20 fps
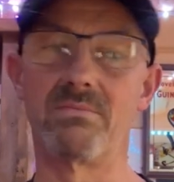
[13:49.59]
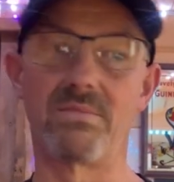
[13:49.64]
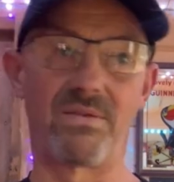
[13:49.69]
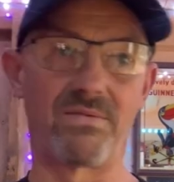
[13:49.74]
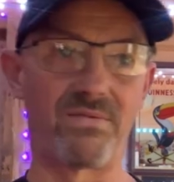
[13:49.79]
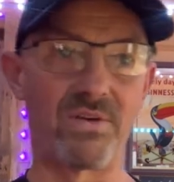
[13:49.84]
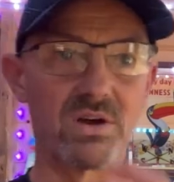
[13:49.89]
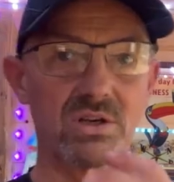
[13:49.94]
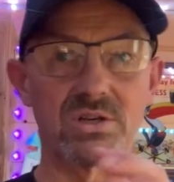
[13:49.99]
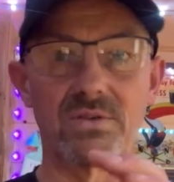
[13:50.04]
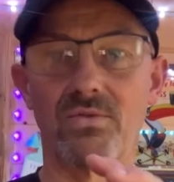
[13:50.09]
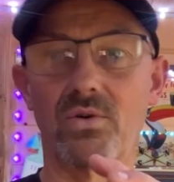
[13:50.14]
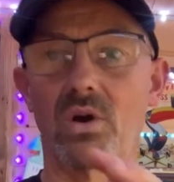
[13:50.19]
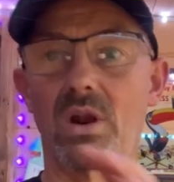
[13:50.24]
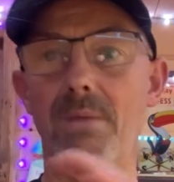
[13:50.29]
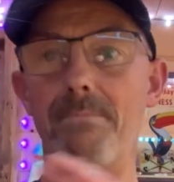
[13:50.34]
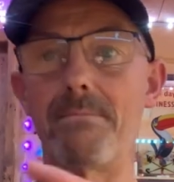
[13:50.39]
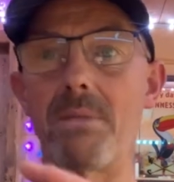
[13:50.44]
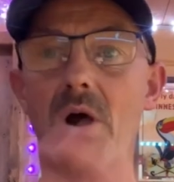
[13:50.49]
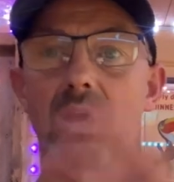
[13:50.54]
First of all,
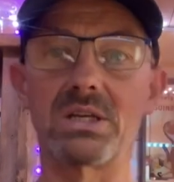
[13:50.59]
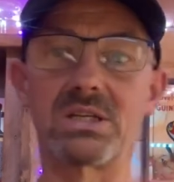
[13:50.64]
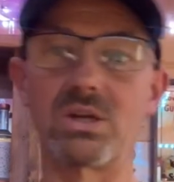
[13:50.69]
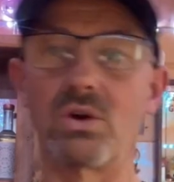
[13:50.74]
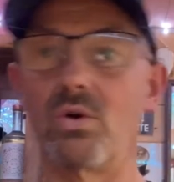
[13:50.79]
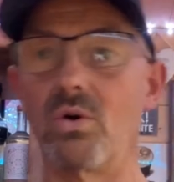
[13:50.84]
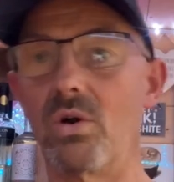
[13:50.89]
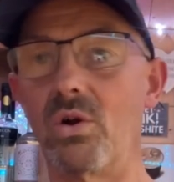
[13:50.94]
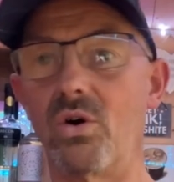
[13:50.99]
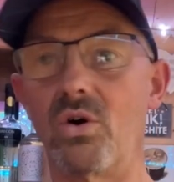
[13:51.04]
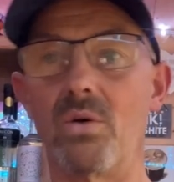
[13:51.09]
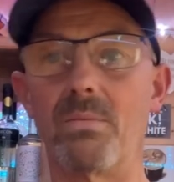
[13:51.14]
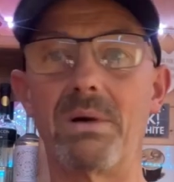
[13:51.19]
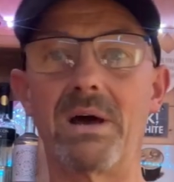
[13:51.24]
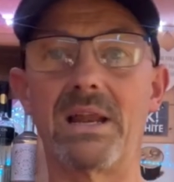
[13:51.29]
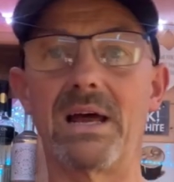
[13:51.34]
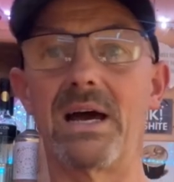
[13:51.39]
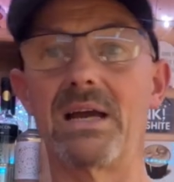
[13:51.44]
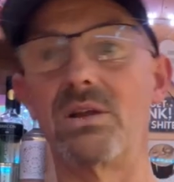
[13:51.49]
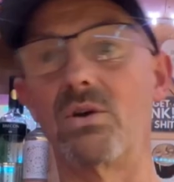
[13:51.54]
I mic'd it all up
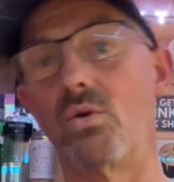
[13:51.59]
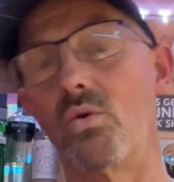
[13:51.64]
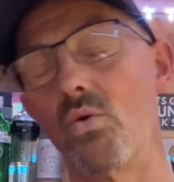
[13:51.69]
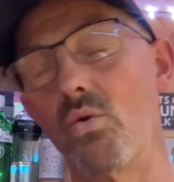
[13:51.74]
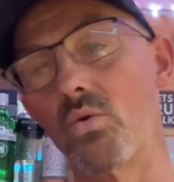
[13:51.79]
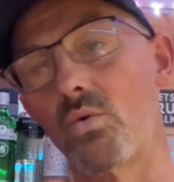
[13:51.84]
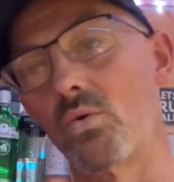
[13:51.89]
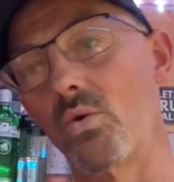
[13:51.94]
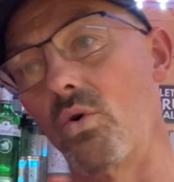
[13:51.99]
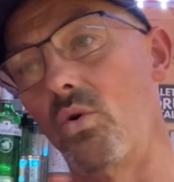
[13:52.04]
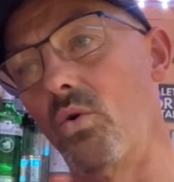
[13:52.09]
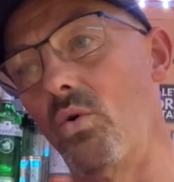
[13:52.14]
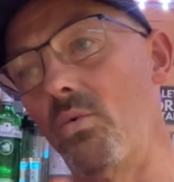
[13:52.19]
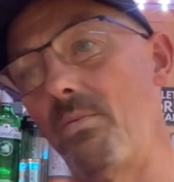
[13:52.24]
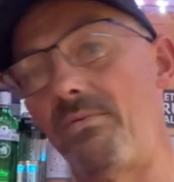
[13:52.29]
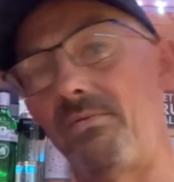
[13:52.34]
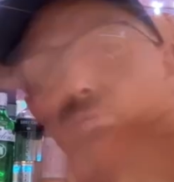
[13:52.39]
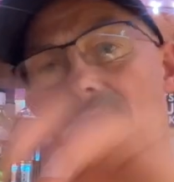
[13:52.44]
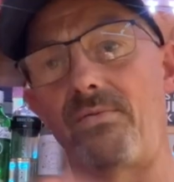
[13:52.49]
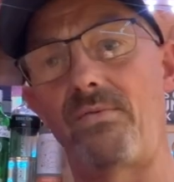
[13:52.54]
and I had it all
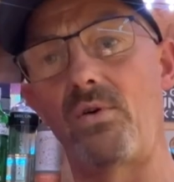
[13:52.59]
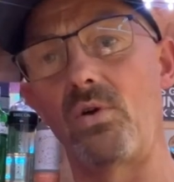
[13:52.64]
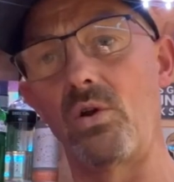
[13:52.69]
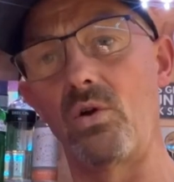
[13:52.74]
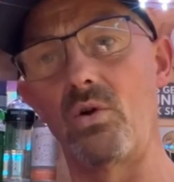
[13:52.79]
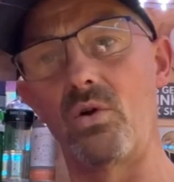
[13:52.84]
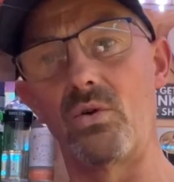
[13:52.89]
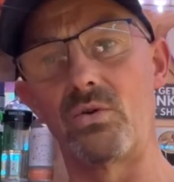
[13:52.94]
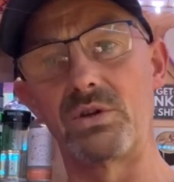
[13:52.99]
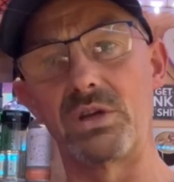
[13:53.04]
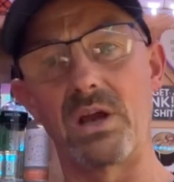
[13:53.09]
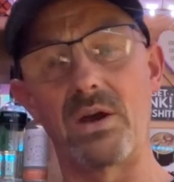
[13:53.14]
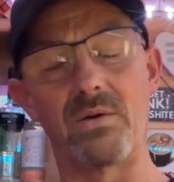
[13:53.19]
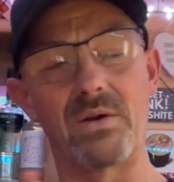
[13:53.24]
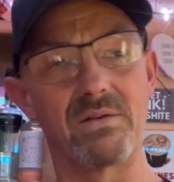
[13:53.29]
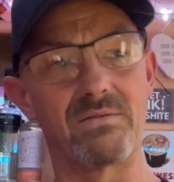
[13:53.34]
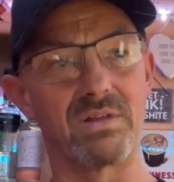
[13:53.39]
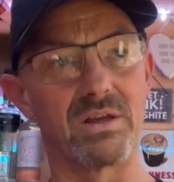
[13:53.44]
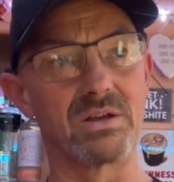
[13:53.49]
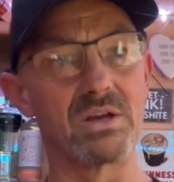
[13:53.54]
full audio and
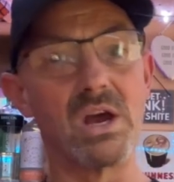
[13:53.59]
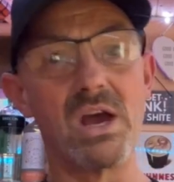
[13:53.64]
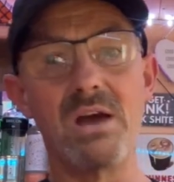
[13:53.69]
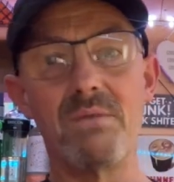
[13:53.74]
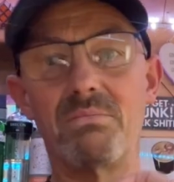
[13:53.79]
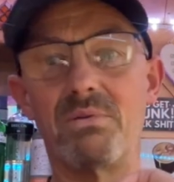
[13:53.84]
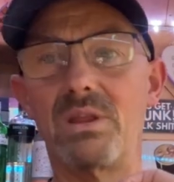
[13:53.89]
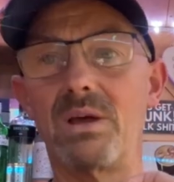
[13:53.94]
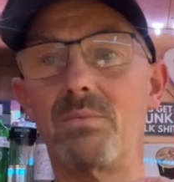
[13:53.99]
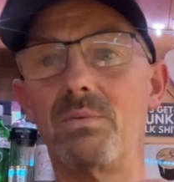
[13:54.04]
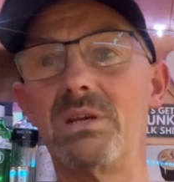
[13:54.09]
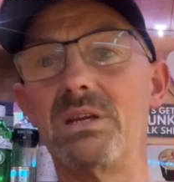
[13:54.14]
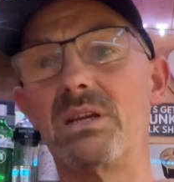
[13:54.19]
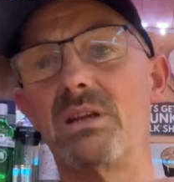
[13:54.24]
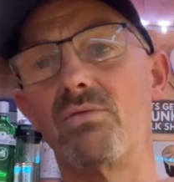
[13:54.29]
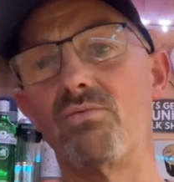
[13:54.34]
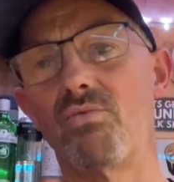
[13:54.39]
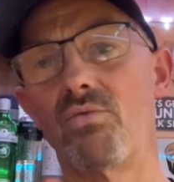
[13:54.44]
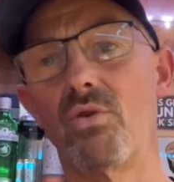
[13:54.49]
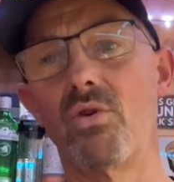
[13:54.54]
everything. But then we did
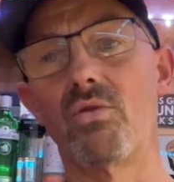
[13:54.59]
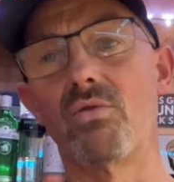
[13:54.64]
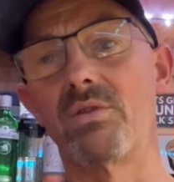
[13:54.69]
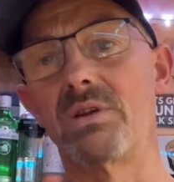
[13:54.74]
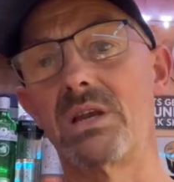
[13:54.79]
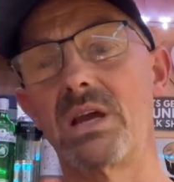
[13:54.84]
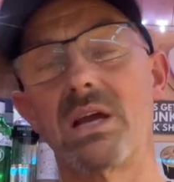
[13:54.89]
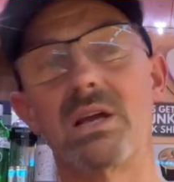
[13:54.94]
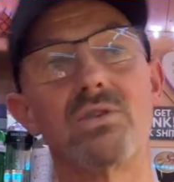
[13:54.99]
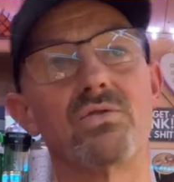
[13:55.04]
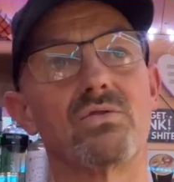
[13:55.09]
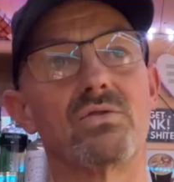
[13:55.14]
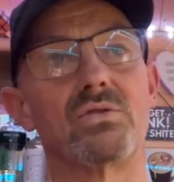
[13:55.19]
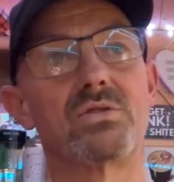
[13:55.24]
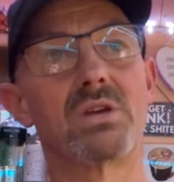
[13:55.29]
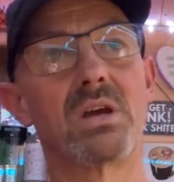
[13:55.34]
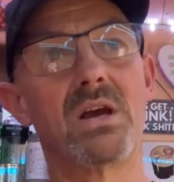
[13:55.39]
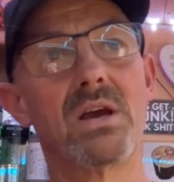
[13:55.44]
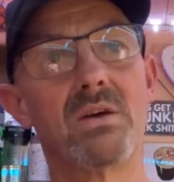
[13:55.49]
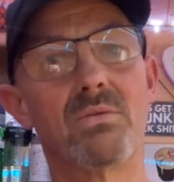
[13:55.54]
it raw and
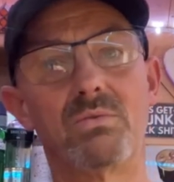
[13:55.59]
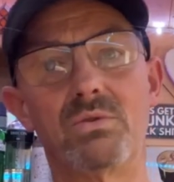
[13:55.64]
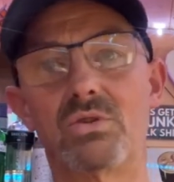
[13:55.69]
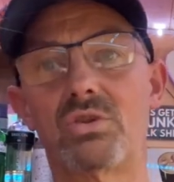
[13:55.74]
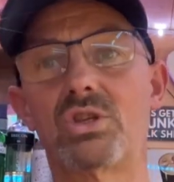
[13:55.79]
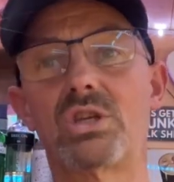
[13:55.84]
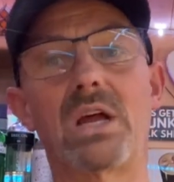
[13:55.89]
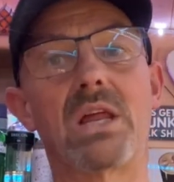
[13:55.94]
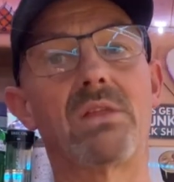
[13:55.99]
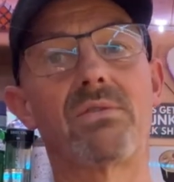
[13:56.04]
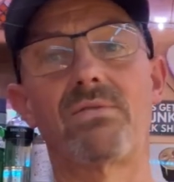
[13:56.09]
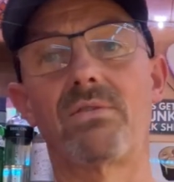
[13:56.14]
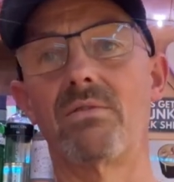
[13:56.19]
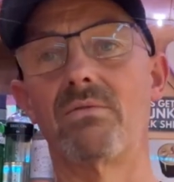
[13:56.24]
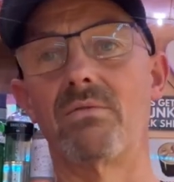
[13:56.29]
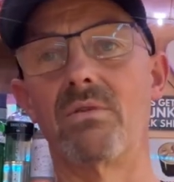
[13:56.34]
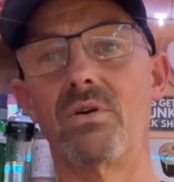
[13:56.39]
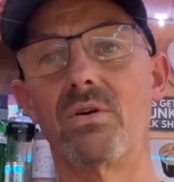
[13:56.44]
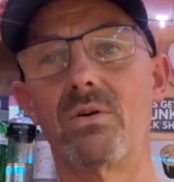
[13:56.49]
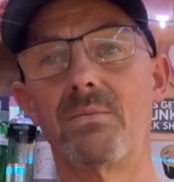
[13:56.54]
dangerous. We just sat in the front
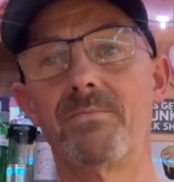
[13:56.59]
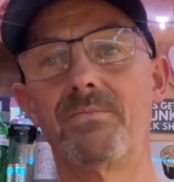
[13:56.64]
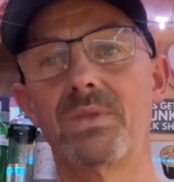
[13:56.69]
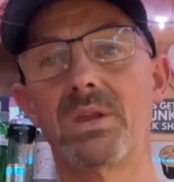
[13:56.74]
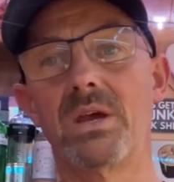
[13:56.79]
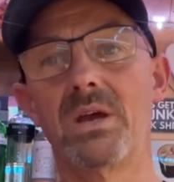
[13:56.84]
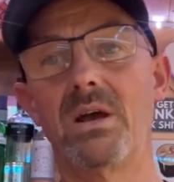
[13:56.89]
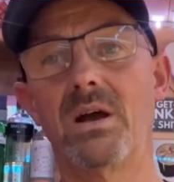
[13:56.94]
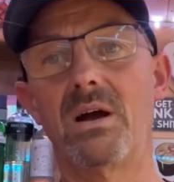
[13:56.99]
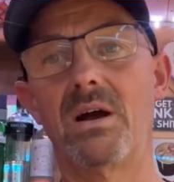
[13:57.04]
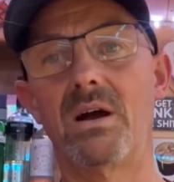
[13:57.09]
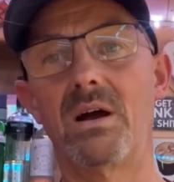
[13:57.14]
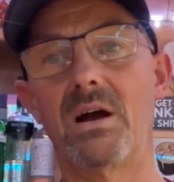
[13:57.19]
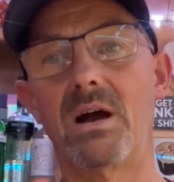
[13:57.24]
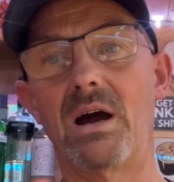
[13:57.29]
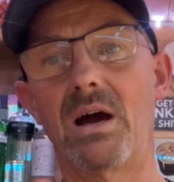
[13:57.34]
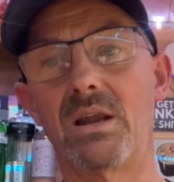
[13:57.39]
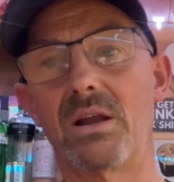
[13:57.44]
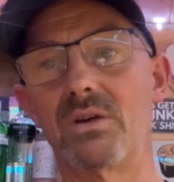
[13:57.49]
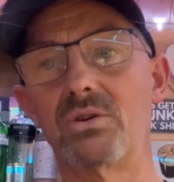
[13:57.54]
room
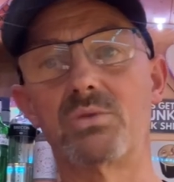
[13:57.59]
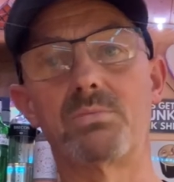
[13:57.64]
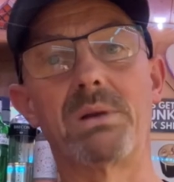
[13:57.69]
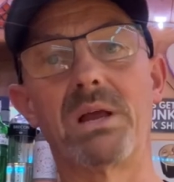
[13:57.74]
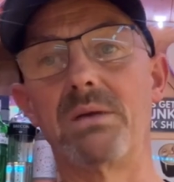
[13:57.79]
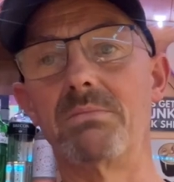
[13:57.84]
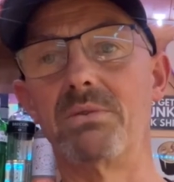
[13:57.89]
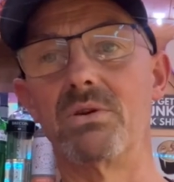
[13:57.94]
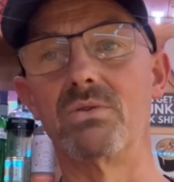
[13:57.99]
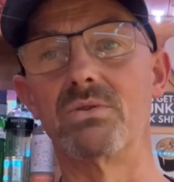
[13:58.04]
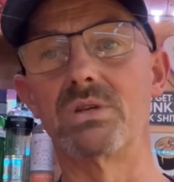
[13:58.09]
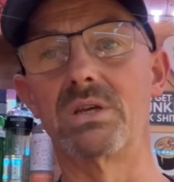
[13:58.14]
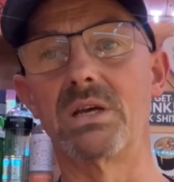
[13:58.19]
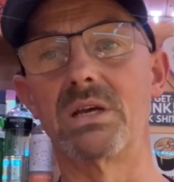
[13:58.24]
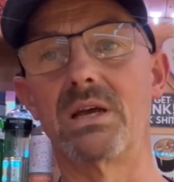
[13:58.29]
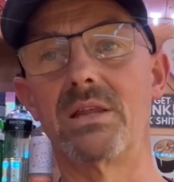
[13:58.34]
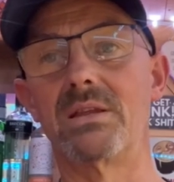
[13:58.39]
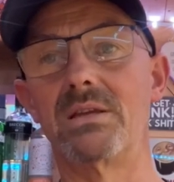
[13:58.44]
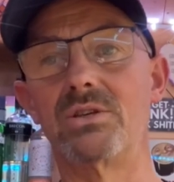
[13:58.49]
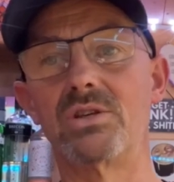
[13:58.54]
and I just played music.
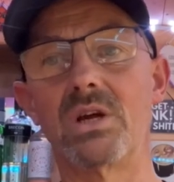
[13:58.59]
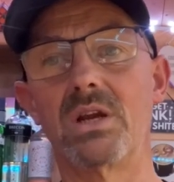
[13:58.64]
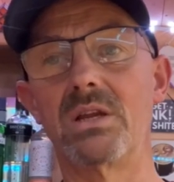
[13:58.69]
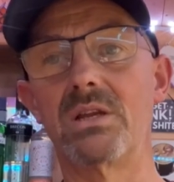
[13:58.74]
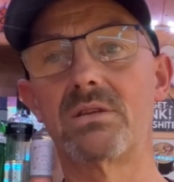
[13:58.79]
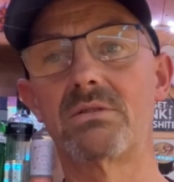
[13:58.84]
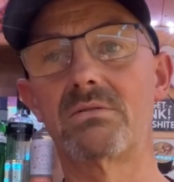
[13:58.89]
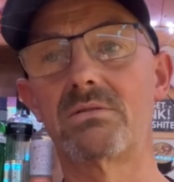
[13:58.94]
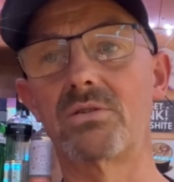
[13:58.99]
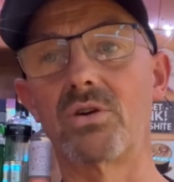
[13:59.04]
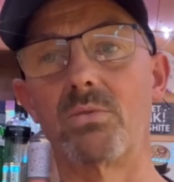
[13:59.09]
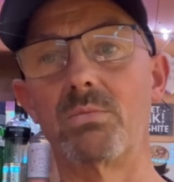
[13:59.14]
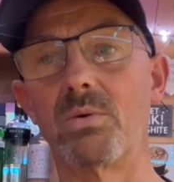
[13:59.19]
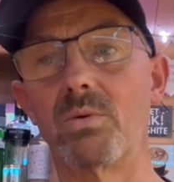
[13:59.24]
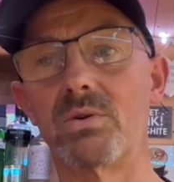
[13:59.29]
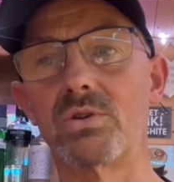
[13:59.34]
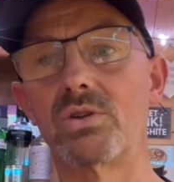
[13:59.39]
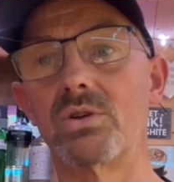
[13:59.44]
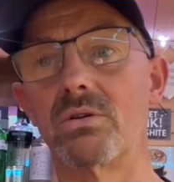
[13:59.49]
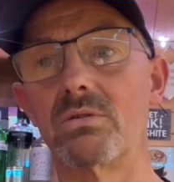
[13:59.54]
And then Joni told me
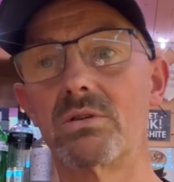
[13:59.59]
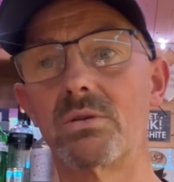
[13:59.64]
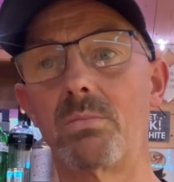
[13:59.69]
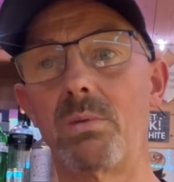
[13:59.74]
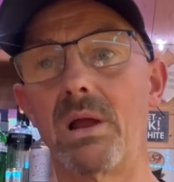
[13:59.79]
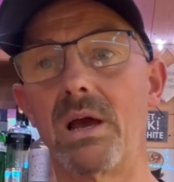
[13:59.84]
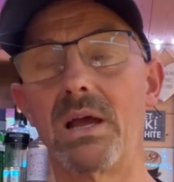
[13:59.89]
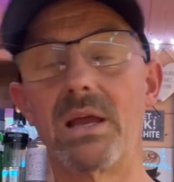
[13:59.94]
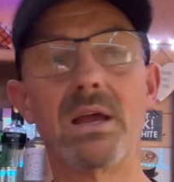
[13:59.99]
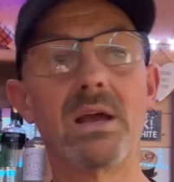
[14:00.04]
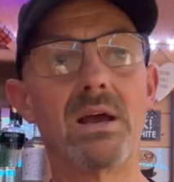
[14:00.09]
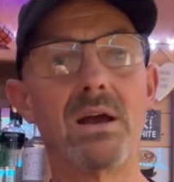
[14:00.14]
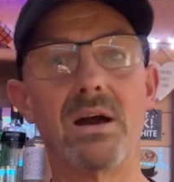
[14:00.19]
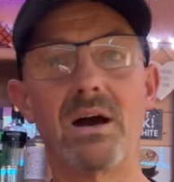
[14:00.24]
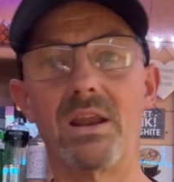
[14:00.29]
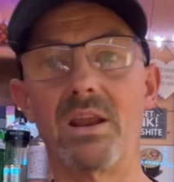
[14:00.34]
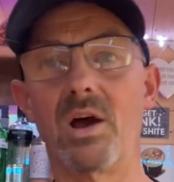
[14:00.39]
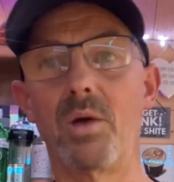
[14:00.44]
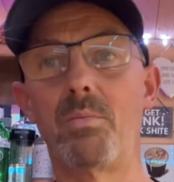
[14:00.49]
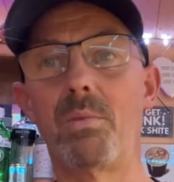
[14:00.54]
what song to play
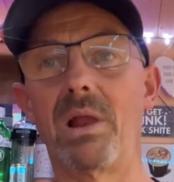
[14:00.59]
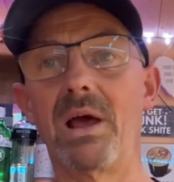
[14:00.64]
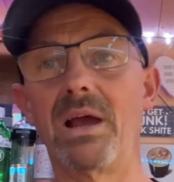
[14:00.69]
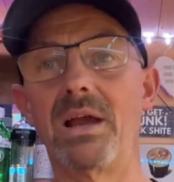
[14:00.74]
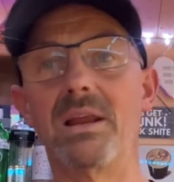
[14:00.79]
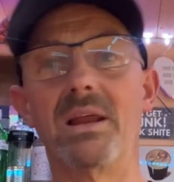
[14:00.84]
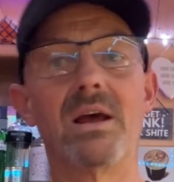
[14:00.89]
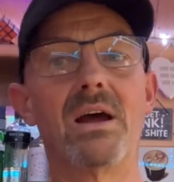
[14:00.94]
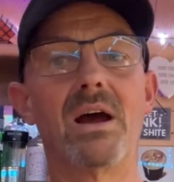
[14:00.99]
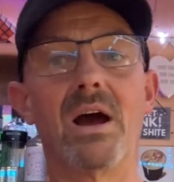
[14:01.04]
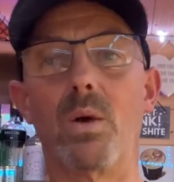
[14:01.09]
and I played.